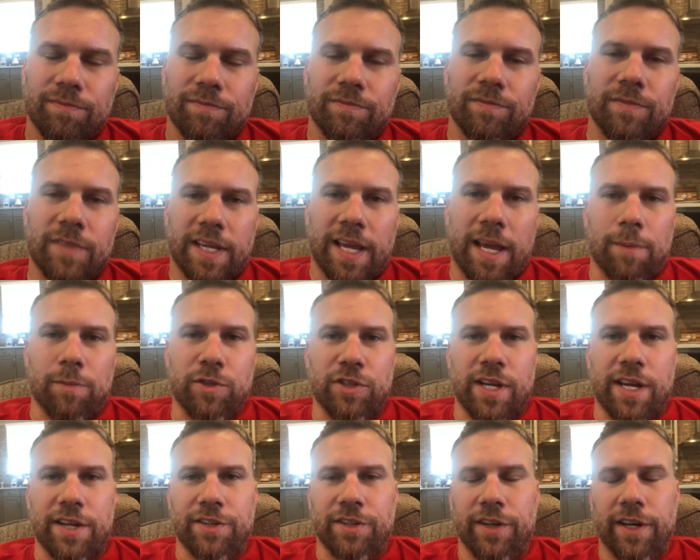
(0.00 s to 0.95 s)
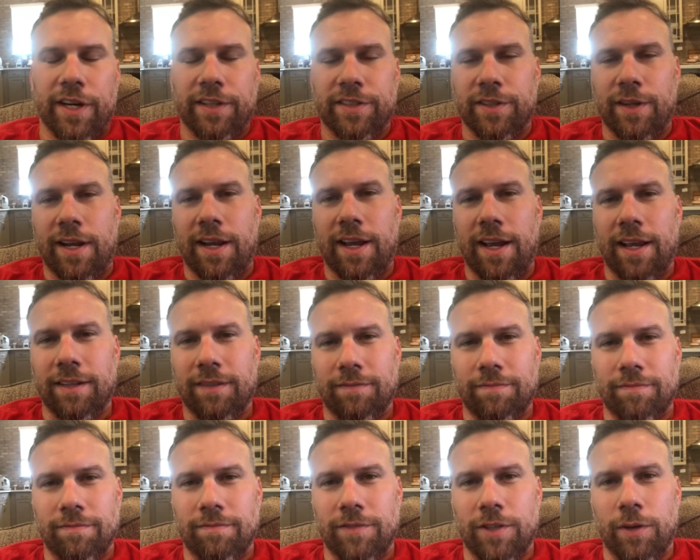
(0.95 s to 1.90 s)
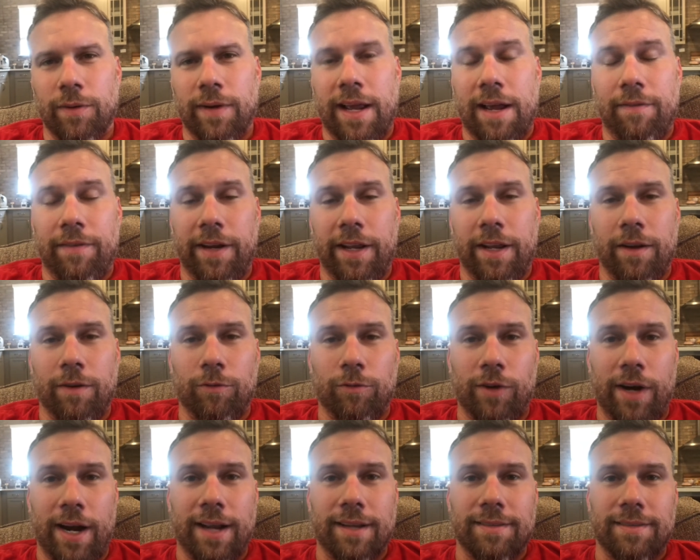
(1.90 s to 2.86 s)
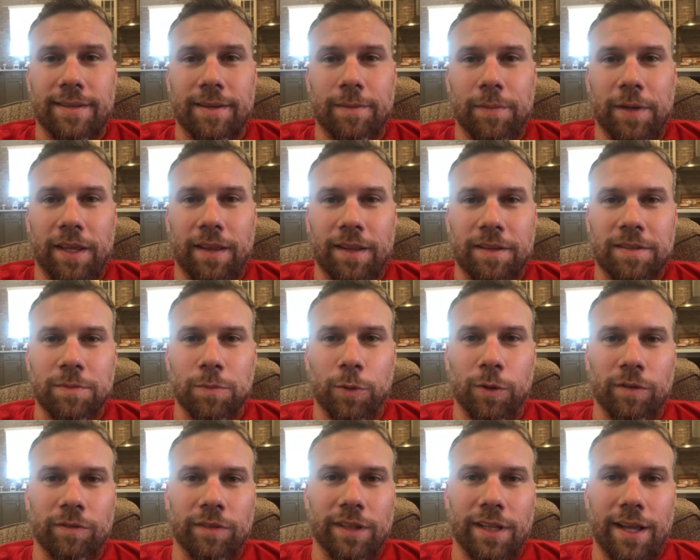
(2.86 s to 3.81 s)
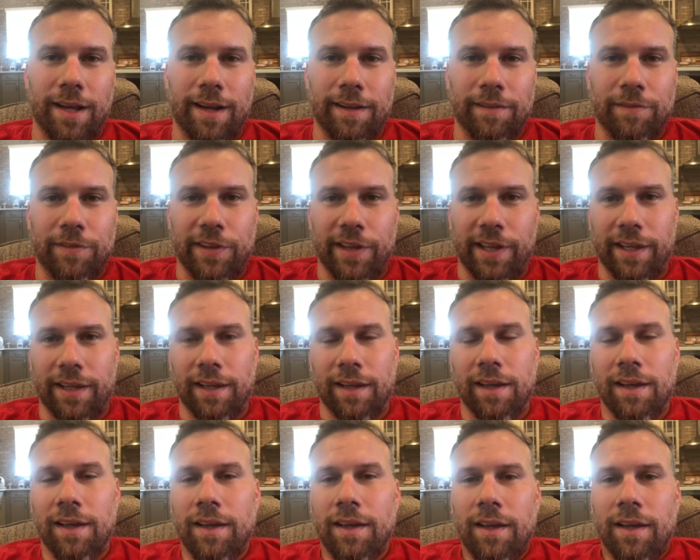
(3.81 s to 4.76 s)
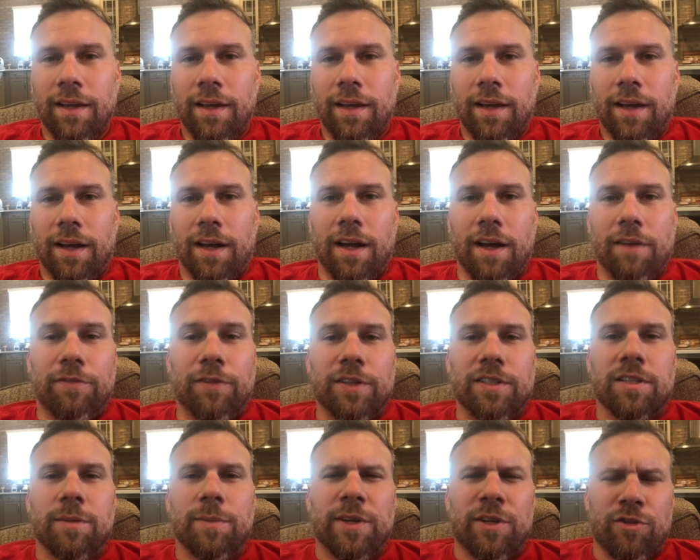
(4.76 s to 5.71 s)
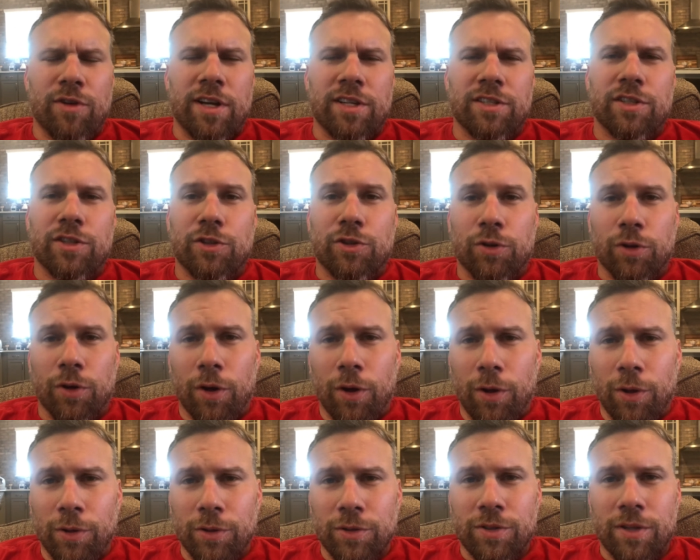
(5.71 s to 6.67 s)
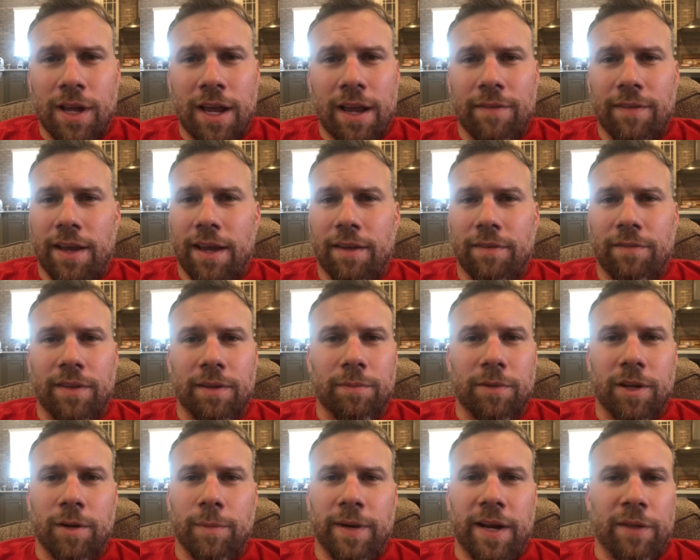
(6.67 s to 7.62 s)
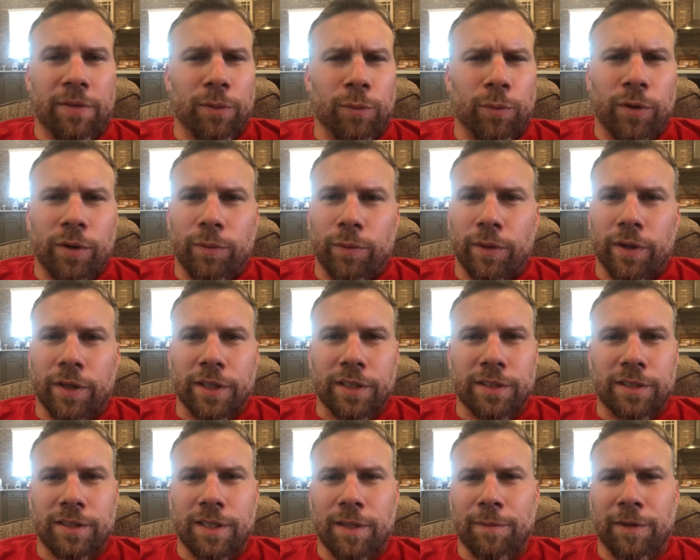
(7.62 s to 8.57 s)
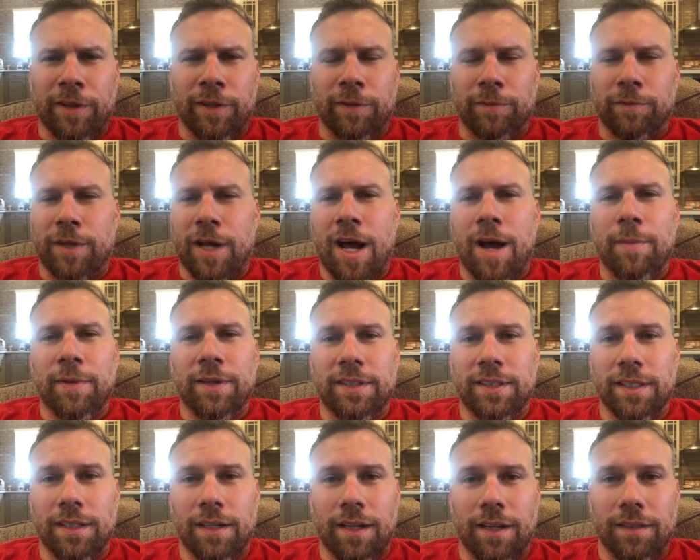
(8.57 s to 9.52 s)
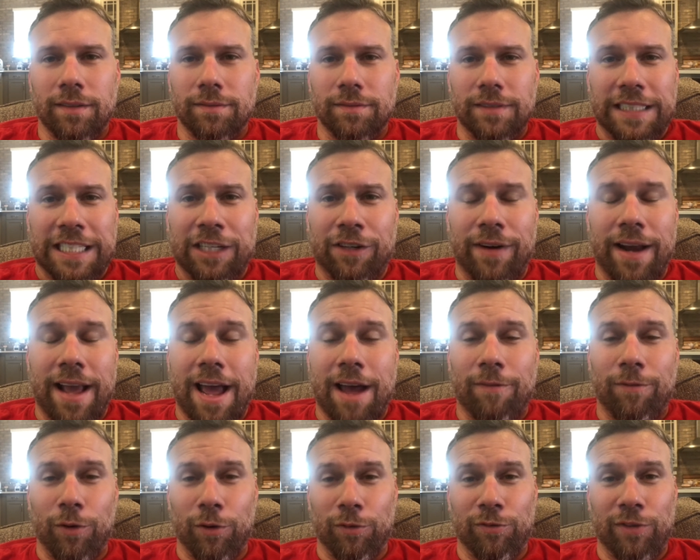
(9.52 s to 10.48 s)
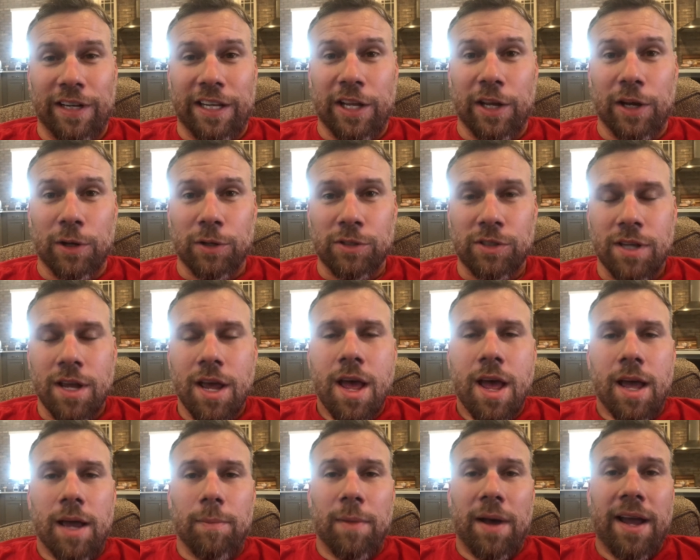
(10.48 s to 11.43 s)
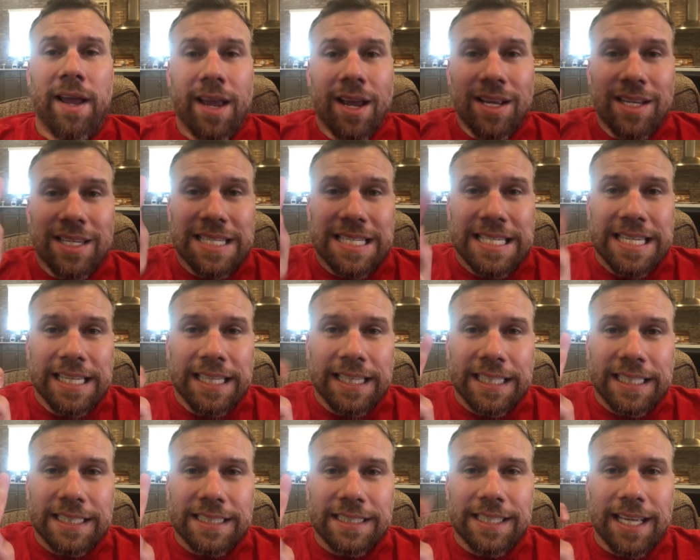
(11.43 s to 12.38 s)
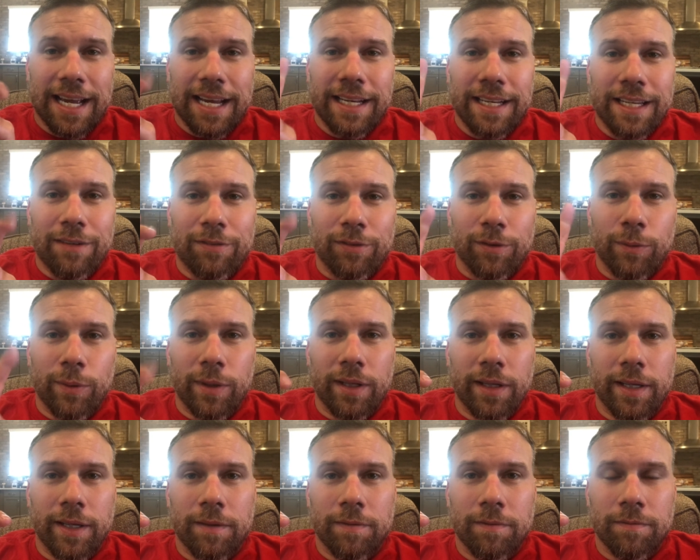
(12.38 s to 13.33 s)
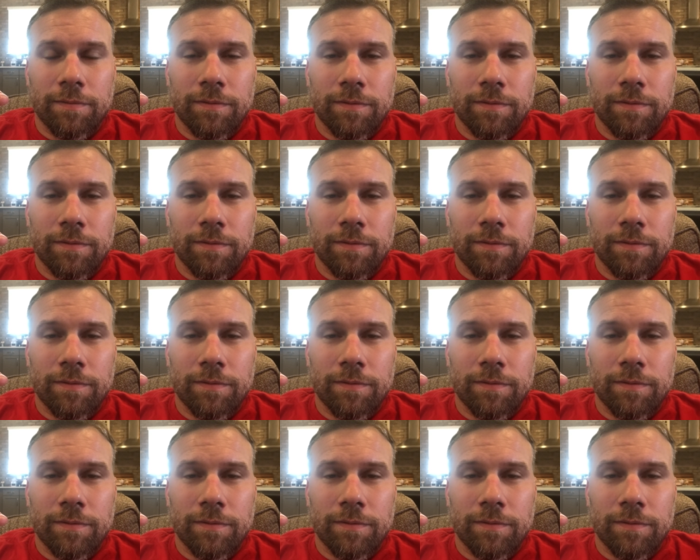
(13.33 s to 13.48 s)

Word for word: the game was yesterday, so I, I, don't have any rants in me. That's more of a live thing. Uh, first, let me address the trolls. I've had them coming out the woodworks. I mean, they're commenting on year and a half old videos. Am I still excited for Willie?